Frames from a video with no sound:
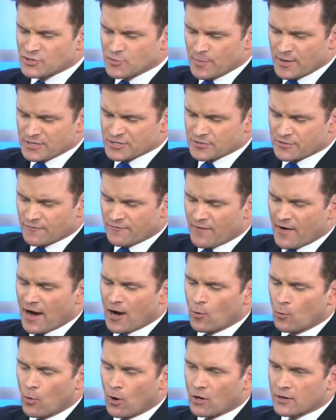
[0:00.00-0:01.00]
you mentioned the
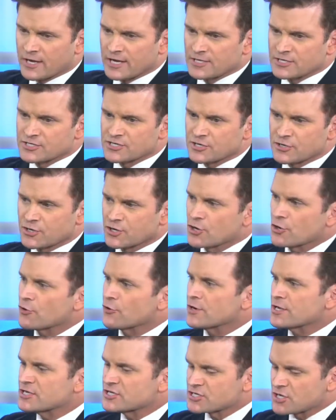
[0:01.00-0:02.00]
firewall. Can
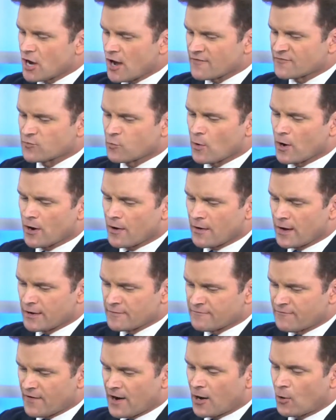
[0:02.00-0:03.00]
security software
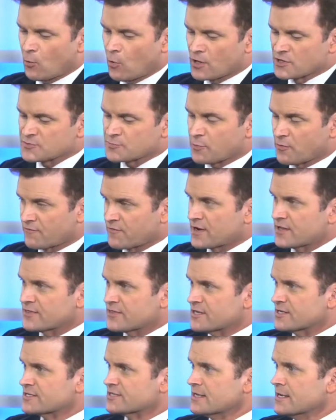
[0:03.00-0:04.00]
and firewalls prevent
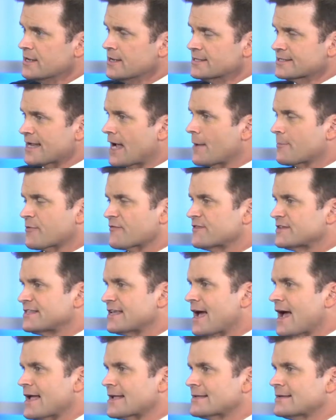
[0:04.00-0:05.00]
this type of
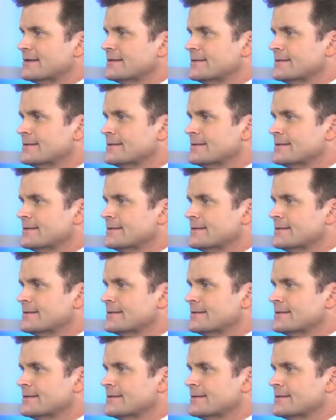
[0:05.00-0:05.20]
attack?